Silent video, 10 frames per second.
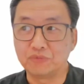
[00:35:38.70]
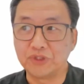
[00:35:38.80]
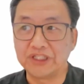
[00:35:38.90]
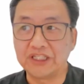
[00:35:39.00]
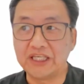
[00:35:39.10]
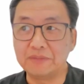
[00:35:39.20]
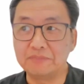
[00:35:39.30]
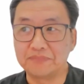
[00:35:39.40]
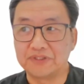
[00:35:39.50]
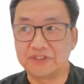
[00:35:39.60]
can we
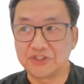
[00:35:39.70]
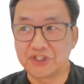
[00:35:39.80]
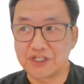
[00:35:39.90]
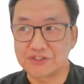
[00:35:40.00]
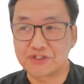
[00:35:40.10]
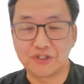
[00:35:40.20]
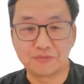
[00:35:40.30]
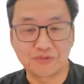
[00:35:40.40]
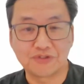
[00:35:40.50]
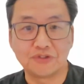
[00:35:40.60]
keep the chest
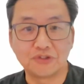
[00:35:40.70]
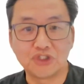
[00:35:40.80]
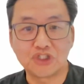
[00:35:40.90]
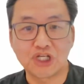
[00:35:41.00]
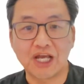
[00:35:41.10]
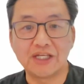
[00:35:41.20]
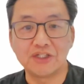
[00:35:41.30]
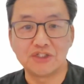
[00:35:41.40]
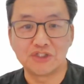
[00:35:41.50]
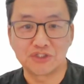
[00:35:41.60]
tubes? Do you
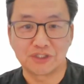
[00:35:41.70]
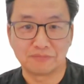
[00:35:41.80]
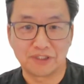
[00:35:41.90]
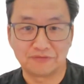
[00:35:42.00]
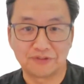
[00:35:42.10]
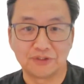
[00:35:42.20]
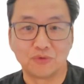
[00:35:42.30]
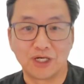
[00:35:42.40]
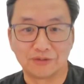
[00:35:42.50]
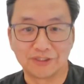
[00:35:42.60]
change them after a
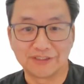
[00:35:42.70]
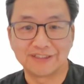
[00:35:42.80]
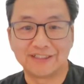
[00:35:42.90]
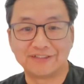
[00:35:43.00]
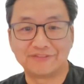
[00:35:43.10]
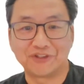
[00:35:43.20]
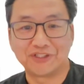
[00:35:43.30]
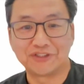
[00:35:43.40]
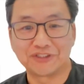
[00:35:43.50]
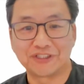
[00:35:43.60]
while? That's
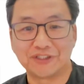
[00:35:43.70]
very interesting.